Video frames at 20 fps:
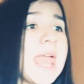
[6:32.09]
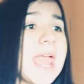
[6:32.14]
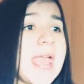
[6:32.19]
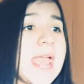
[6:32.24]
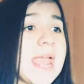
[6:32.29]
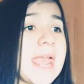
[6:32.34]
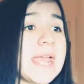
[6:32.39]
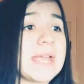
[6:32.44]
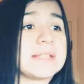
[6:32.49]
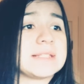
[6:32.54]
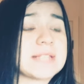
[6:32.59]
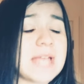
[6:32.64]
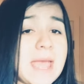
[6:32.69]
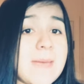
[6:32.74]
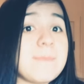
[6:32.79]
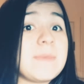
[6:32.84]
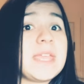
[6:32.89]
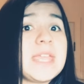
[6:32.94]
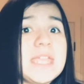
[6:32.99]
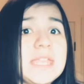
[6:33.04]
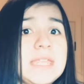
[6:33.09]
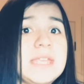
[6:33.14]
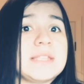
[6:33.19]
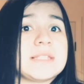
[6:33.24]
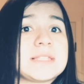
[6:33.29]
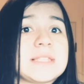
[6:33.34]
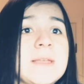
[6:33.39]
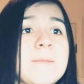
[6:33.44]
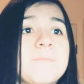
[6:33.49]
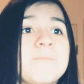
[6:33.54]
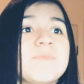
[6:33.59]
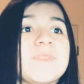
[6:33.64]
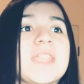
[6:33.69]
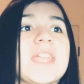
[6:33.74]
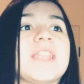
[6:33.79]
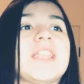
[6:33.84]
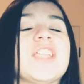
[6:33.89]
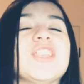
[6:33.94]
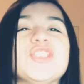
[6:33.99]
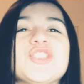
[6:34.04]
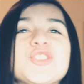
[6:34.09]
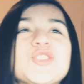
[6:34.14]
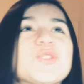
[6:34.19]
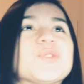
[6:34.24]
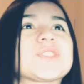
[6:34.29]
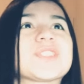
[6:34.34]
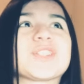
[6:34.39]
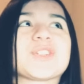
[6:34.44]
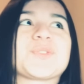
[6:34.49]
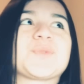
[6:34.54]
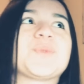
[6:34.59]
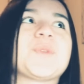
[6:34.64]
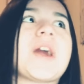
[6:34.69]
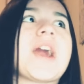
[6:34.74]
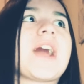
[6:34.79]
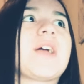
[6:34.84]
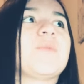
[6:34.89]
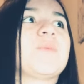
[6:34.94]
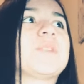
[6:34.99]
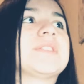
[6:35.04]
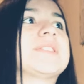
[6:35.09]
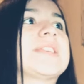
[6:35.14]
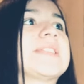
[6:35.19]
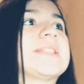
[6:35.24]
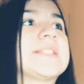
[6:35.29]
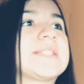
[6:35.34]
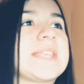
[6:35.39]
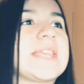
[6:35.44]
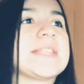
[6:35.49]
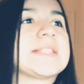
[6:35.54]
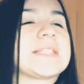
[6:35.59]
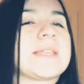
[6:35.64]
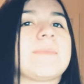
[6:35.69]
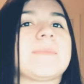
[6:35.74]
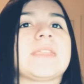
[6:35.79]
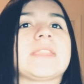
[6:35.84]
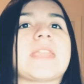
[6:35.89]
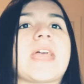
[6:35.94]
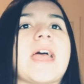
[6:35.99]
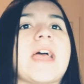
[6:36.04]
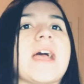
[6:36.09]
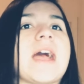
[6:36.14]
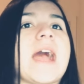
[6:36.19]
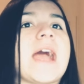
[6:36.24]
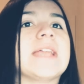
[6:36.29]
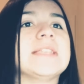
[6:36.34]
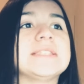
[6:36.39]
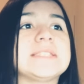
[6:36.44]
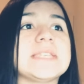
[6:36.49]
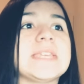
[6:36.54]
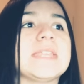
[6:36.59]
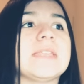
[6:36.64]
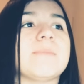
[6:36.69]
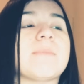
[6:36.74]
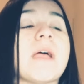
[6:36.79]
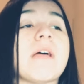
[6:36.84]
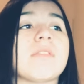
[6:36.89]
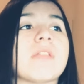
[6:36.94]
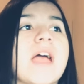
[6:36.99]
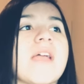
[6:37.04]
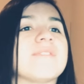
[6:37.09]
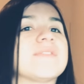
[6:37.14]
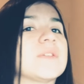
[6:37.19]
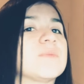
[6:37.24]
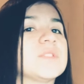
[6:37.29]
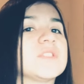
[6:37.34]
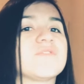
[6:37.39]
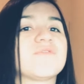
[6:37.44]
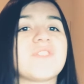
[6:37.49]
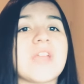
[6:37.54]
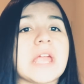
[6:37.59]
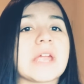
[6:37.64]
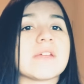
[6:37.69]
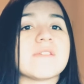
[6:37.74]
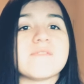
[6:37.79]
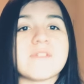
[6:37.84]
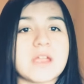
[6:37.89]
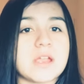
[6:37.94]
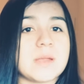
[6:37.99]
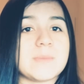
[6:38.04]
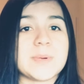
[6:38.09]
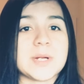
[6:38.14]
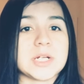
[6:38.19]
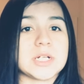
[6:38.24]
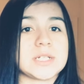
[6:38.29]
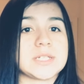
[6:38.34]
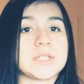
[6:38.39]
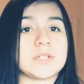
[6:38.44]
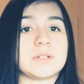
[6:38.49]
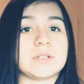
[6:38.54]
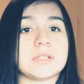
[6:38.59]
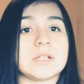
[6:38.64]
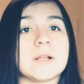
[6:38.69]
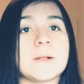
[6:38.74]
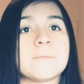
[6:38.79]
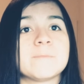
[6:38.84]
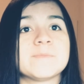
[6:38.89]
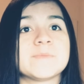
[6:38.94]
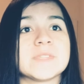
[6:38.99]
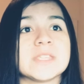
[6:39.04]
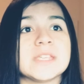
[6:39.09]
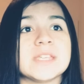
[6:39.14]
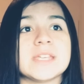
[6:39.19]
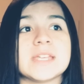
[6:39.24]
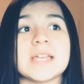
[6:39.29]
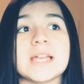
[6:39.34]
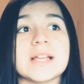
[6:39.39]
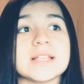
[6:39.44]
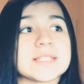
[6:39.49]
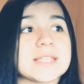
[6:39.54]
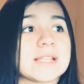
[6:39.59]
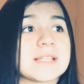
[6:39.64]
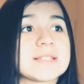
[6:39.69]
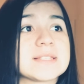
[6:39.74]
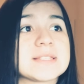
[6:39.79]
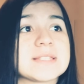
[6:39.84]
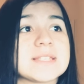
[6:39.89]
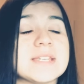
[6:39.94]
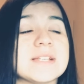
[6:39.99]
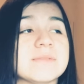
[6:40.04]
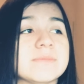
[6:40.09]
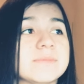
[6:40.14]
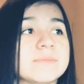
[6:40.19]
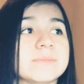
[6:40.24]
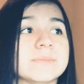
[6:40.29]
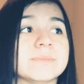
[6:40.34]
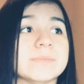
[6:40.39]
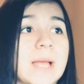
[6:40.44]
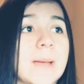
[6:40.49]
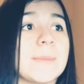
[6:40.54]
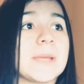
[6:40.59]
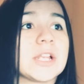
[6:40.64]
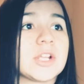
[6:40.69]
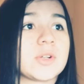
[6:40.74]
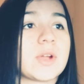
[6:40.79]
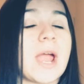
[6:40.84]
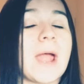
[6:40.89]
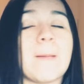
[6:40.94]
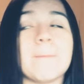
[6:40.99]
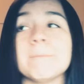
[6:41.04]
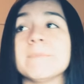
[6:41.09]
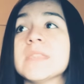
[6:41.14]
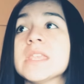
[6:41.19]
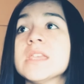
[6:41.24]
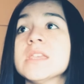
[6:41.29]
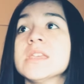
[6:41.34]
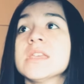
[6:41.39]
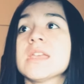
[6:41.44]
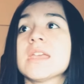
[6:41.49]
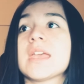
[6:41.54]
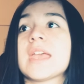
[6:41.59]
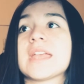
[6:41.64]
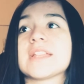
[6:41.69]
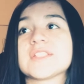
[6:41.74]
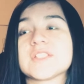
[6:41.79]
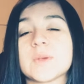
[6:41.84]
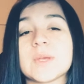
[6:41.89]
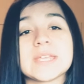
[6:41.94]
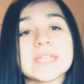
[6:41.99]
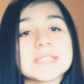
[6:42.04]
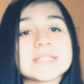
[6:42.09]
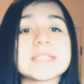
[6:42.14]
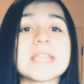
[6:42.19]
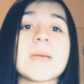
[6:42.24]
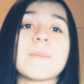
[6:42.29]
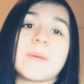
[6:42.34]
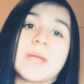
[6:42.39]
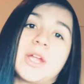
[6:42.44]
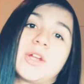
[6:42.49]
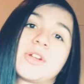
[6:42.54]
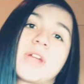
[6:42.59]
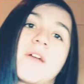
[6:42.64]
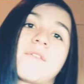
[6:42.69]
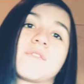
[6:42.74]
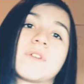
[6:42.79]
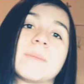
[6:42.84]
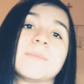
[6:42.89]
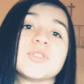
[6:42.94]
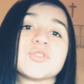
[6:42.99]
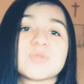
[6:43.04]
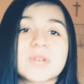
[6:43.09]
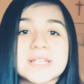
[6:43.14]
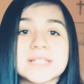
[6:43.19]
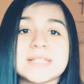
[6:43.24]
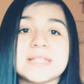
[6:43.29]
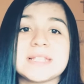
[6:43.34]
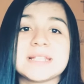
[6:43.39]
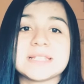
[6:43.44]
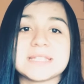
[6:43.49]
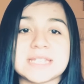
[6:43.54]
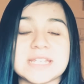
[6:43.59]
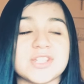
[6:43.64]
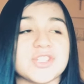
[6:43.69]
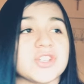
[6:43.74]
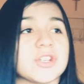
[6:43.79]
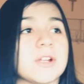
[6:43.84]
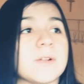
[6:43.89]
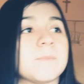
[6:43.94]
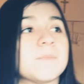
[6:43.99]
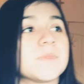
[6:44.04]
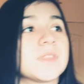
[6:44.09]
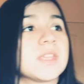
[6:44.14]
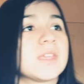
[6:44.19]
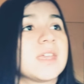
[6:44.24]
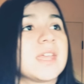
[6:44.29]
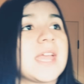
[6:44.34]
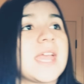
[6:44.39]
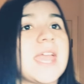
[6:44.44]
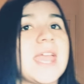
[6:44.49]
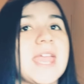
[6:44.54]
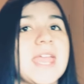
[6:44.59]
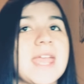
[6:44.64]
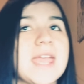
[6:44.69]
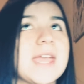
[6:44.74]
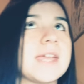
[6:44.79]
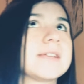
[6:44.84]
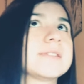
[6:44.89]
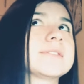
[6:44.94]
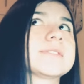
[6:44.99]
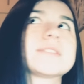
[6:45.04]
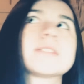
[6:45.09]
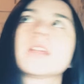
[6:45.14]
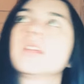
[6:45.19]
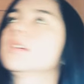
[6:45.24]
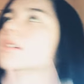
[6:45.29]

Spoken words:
and I'm in it. And I knew I was going to cry once I say something that I did in my life that was very, very personal. I was like, this is it. I'm going to cry. And so I get to that paragraph where I'm addressing this teacher, and